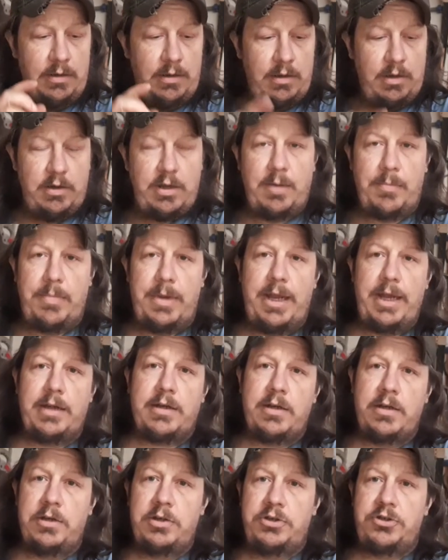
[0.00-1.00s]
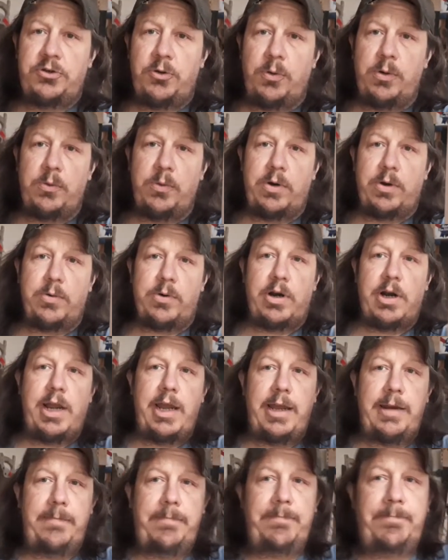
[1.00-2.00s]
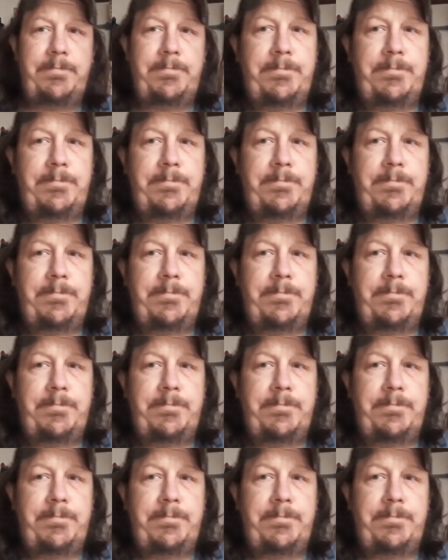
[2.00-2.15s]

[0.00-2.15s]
I'll come back, show you where we're at.